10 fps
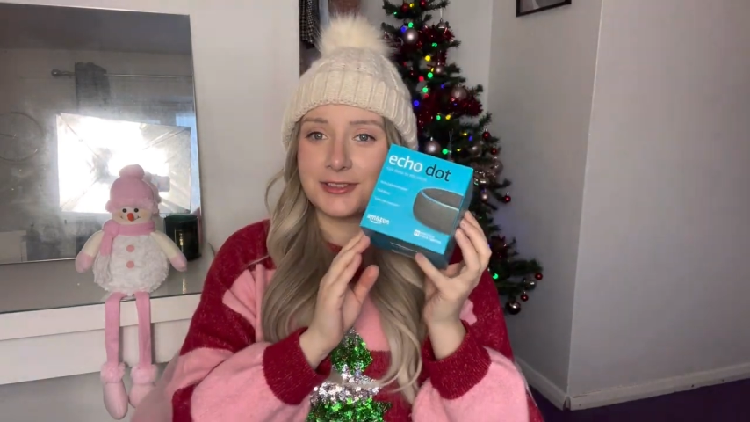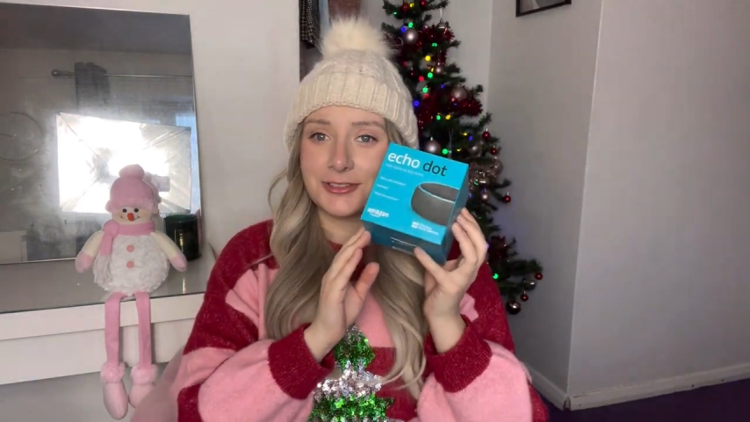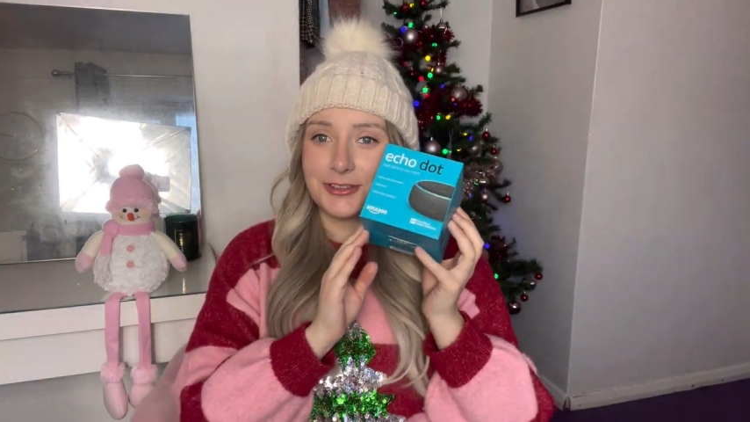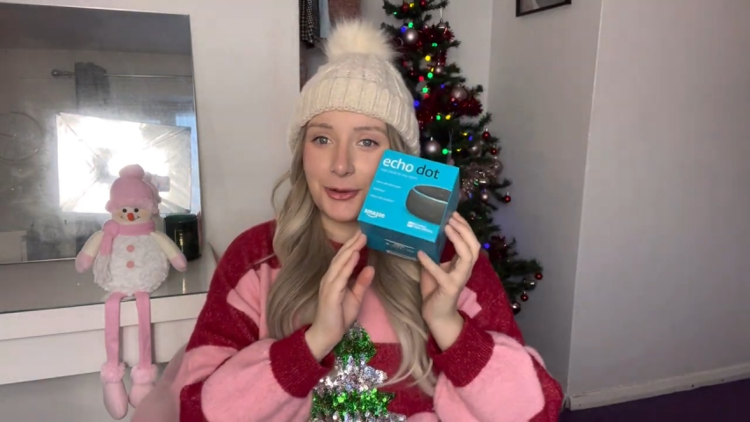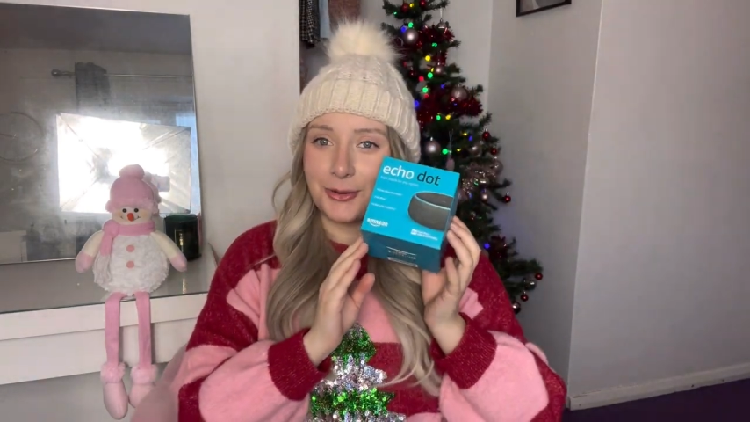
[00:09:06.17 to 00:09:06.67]

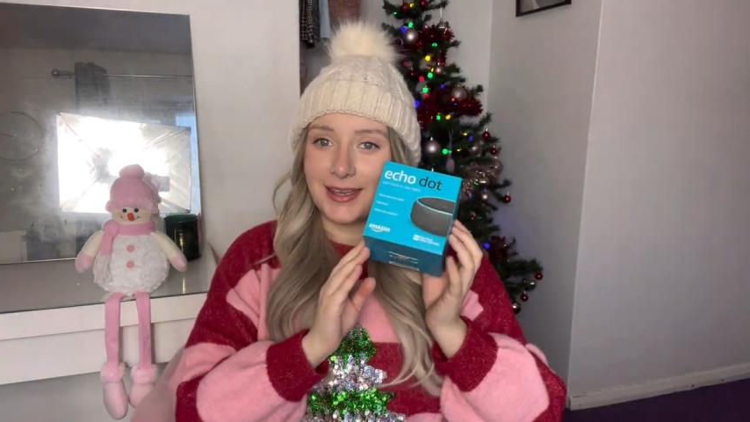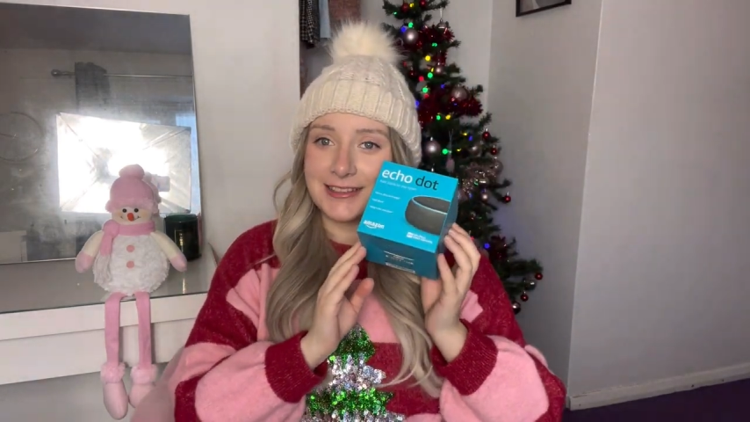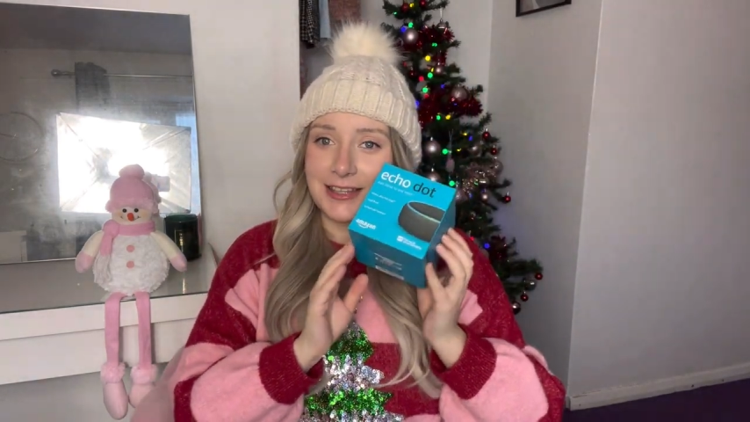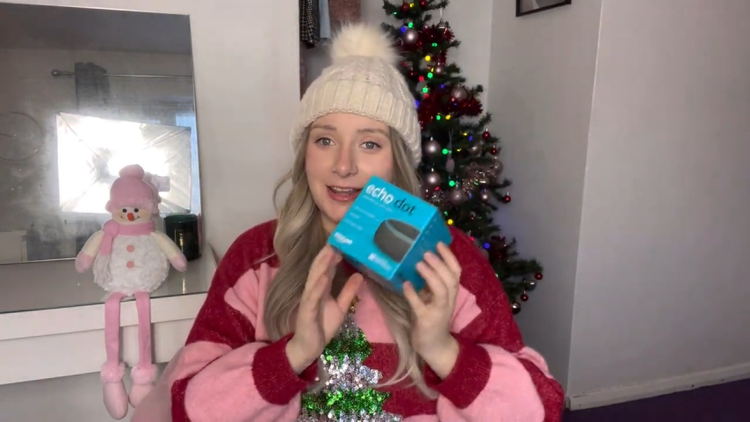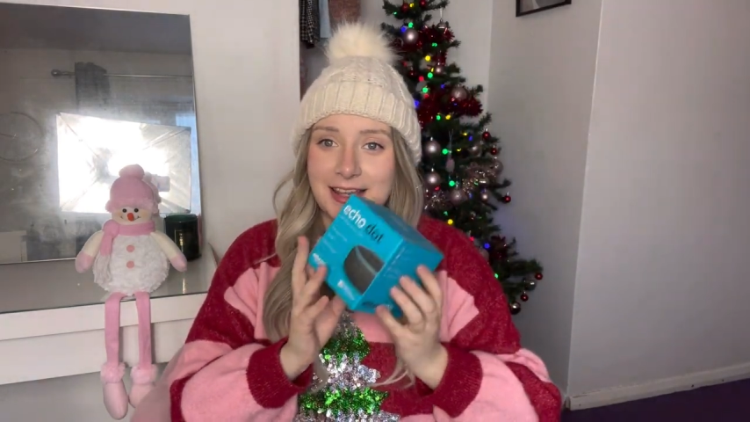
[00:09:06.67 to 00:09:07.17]
so
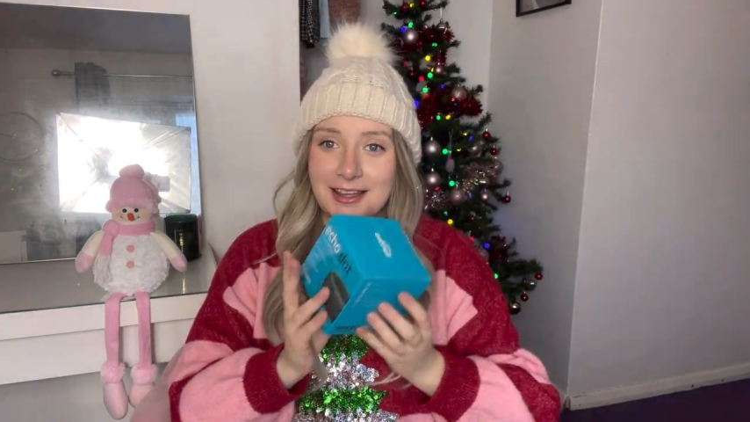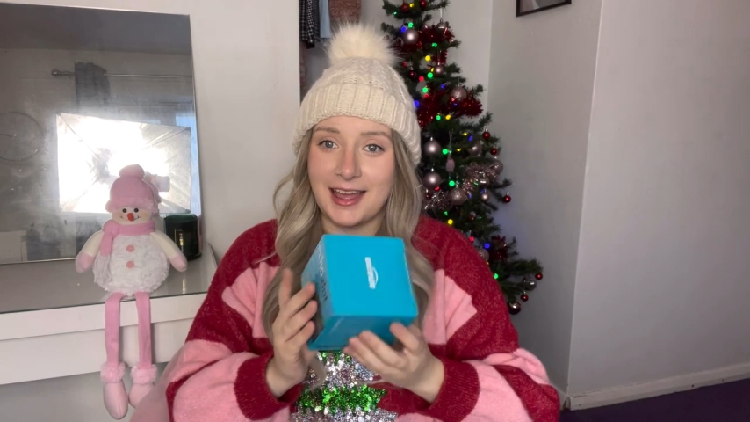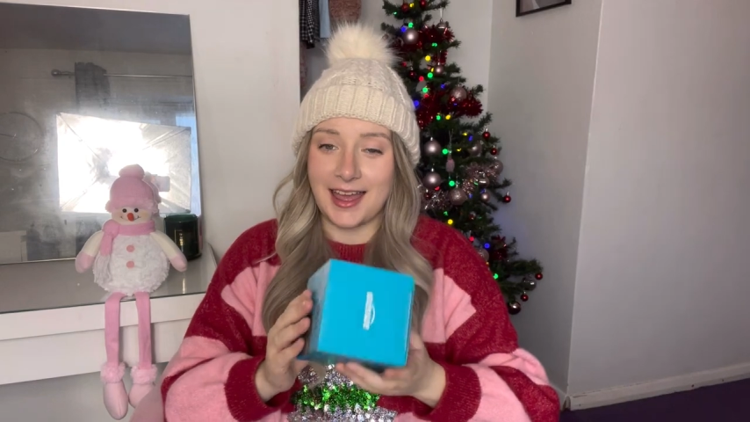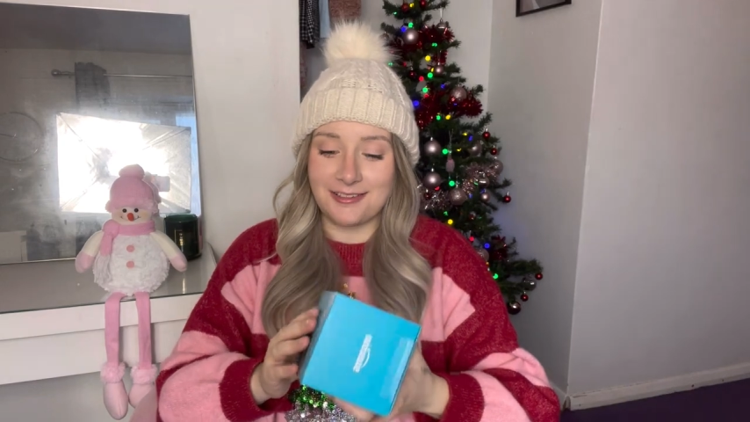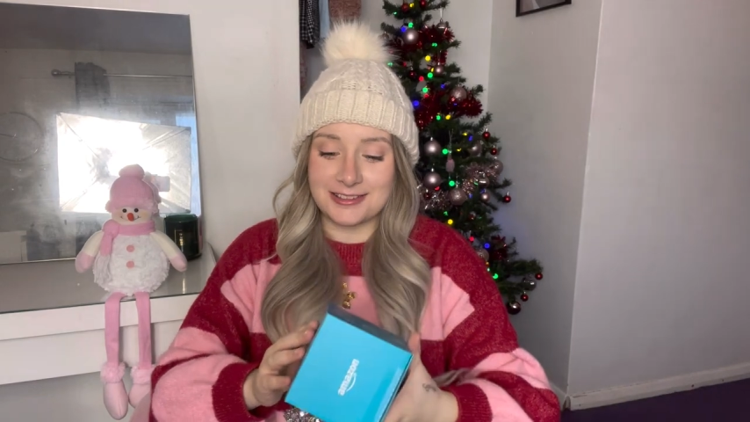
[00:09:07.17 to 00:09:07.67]
excited, like I
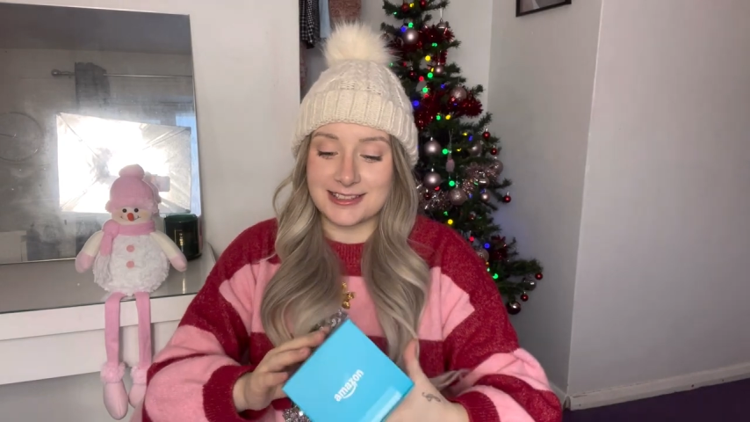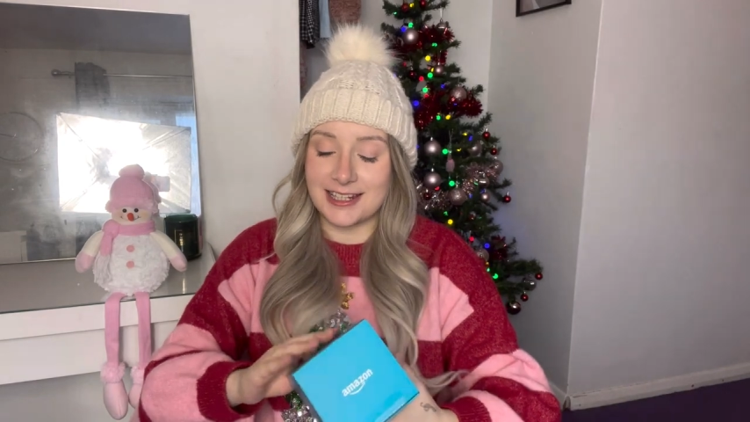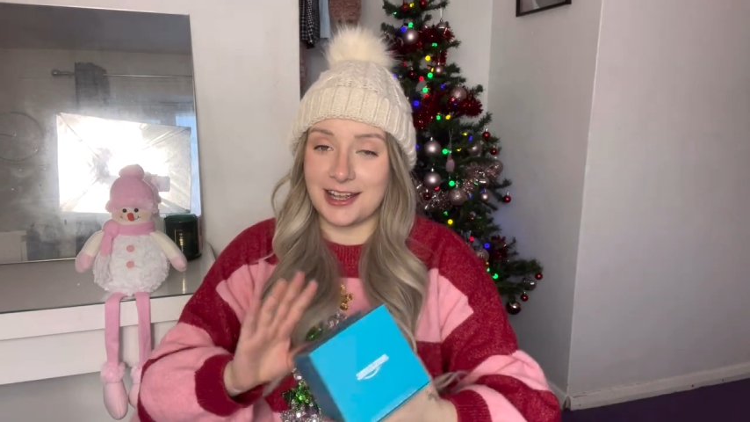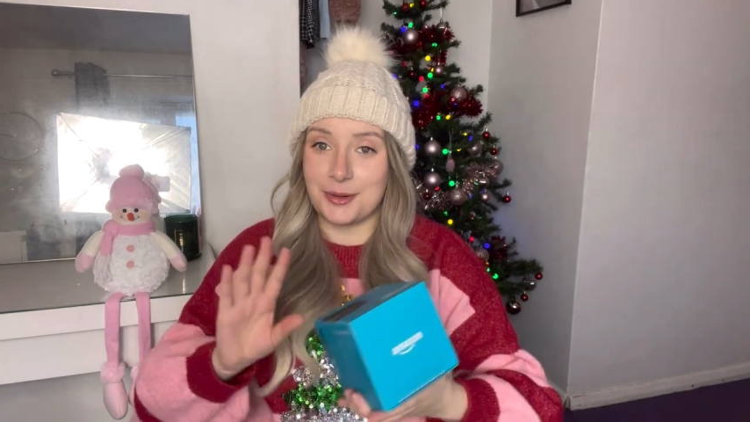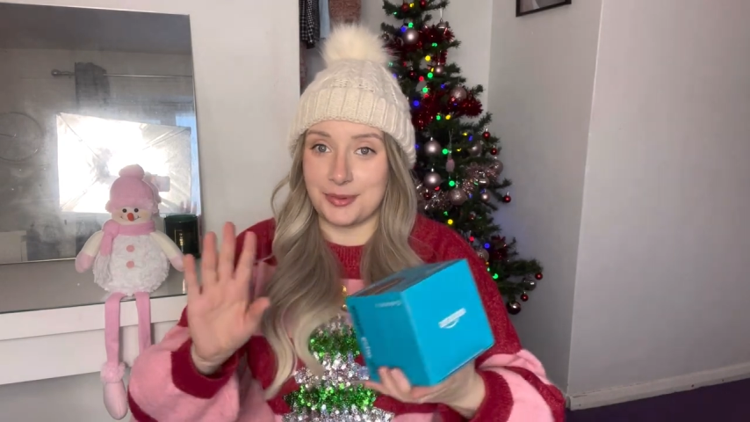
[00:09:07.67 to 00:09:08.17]
haven't set
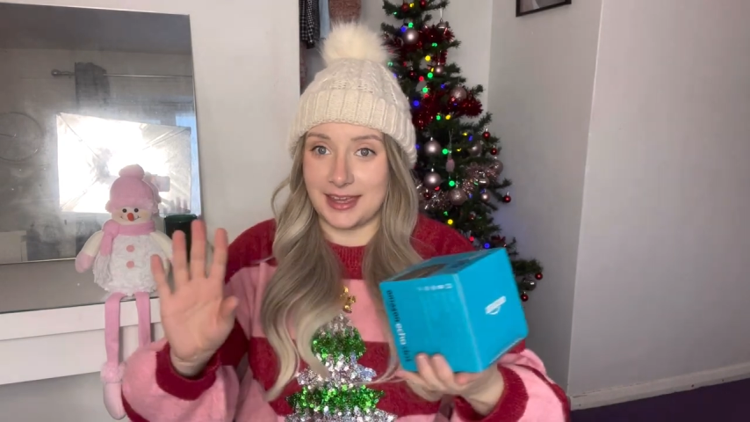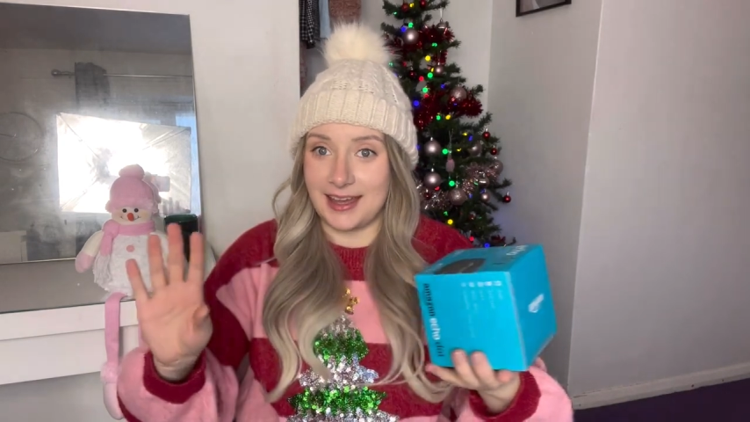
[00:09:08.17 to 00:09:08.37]
it up yet.